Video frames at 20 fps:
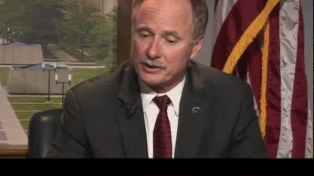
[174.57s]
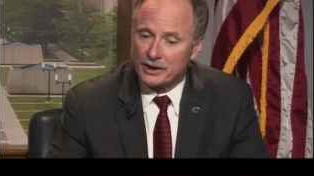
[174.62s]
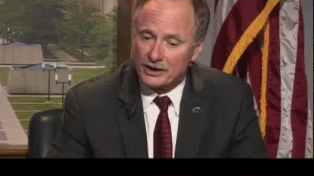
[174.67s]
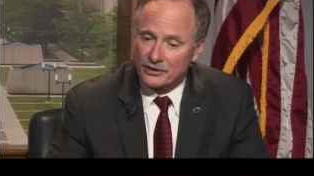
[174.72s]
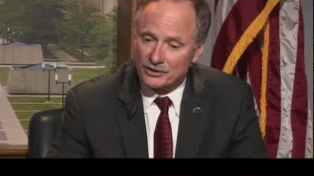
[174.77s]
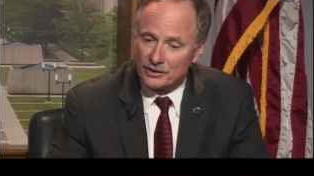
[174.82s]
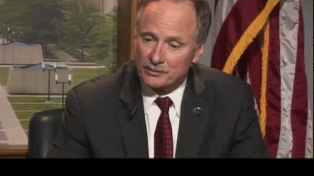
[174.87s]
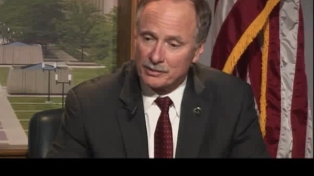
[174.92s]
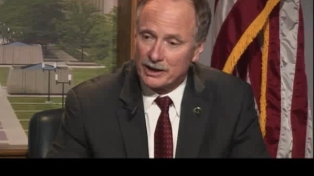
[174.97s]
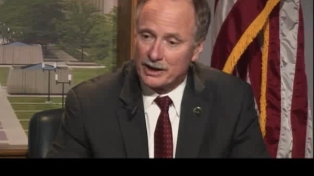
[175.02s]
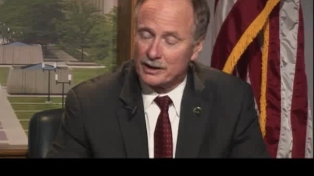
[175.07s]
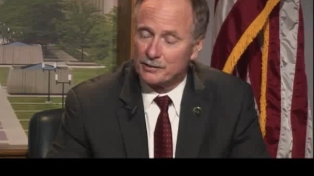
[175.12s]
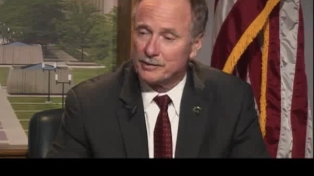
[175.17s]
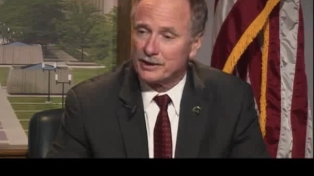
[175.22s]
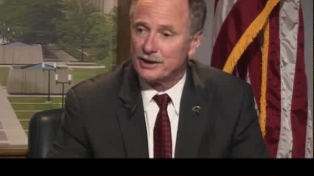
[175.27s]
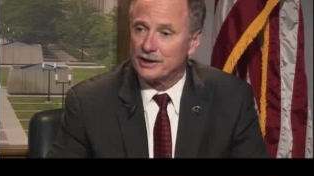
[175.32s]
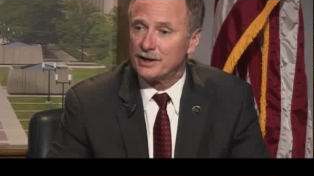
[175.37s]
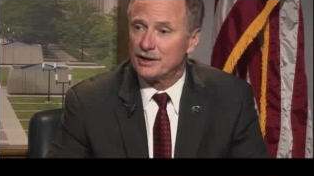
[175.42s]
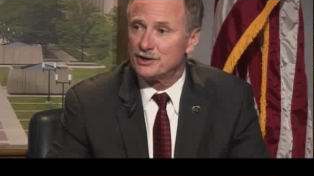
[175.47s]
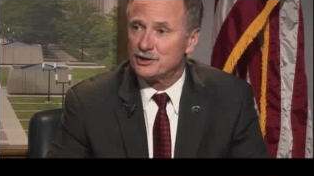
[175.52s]
estimate how many
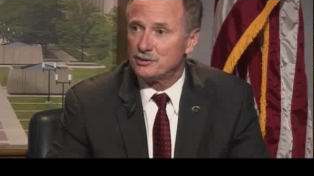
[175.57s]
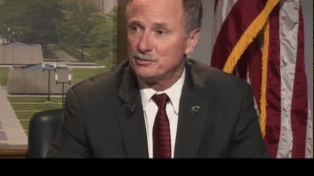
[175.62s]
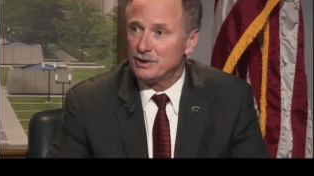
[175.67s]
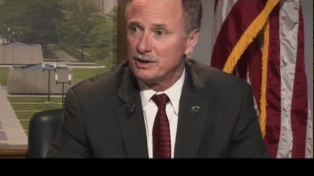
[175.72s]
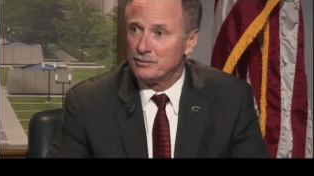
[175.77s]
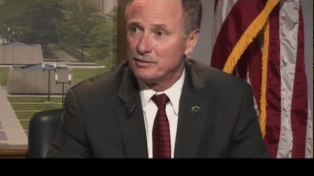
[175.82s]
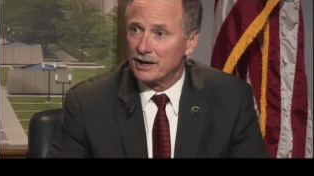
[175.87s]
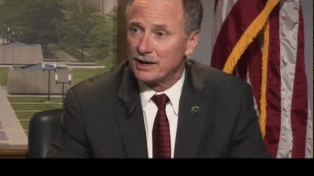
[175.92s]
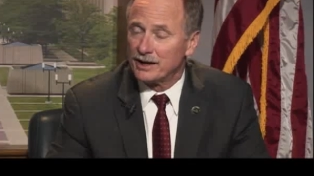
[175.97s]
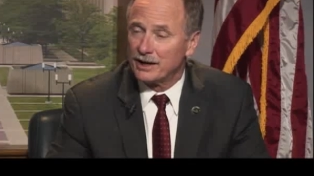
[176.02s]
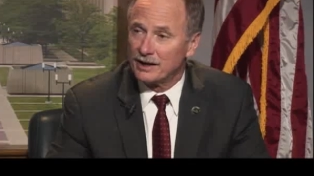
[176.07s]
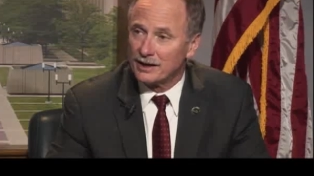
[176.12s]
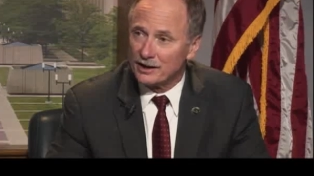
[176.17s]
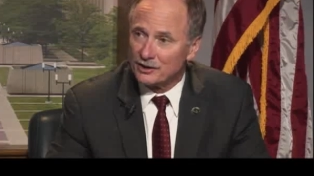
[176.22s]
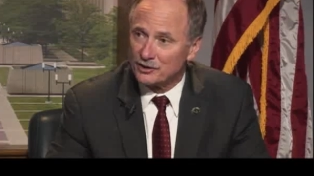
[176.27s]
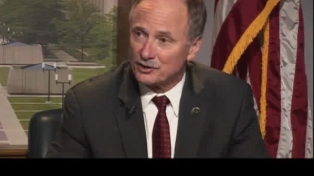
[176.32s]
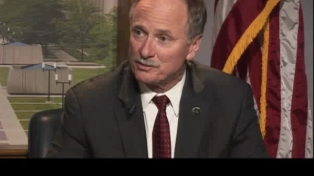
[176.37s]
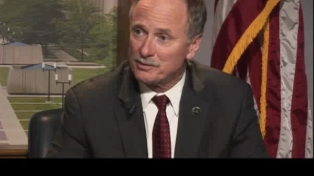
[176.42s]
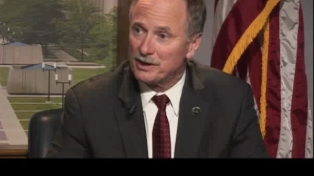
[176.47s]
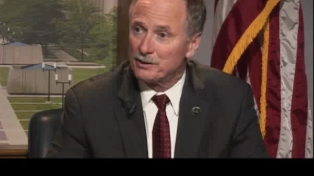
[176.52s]
days you'd be mining,
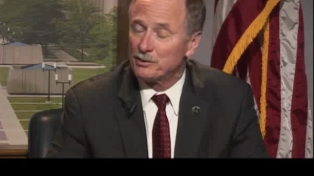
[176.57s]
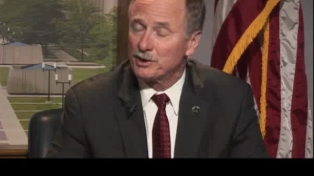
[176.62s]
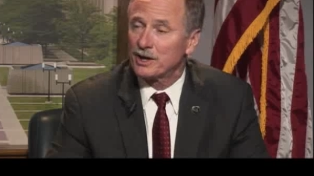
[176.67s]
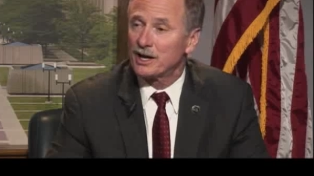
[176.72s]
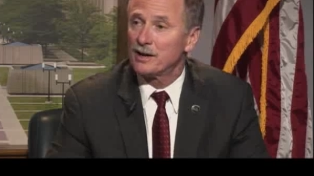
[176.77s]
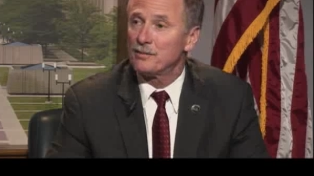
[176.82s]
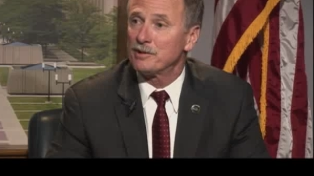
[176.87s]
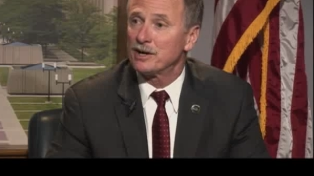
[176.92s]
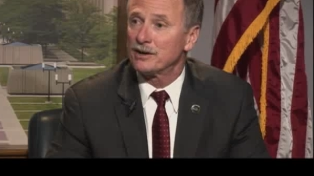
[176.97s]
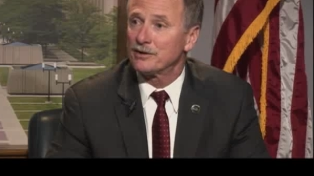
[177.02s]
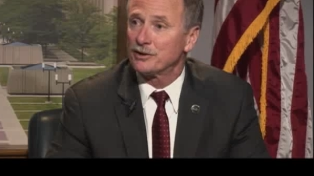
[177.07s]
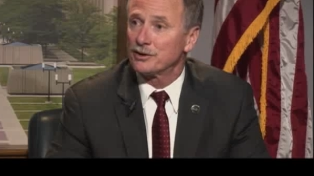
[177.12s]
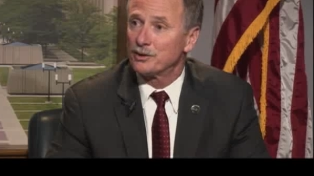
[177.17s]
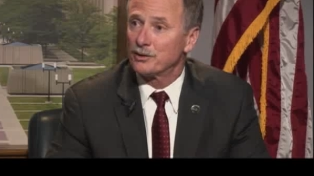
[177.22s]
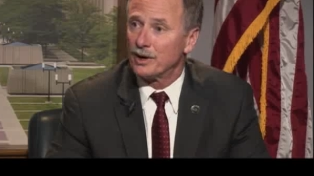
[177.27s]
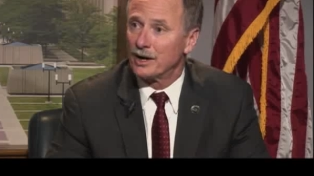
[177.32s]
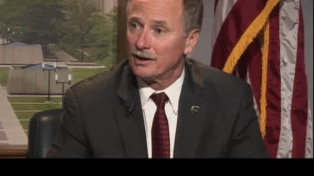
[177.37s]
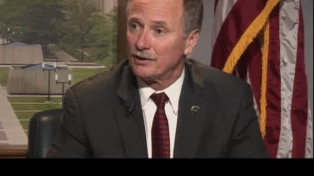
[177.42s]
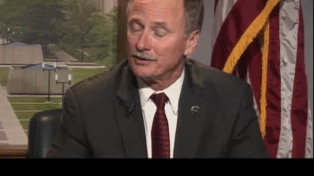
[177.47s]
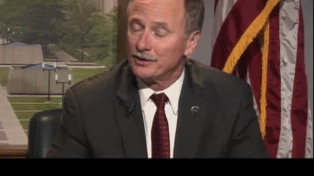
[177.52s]
estimate what came out of the
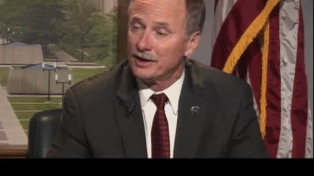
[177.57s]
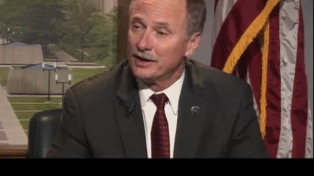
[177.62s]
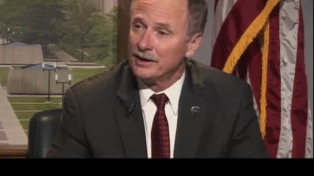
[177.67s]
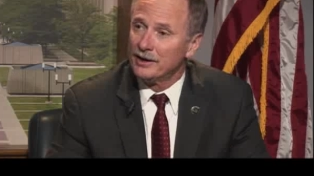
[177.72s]
ground,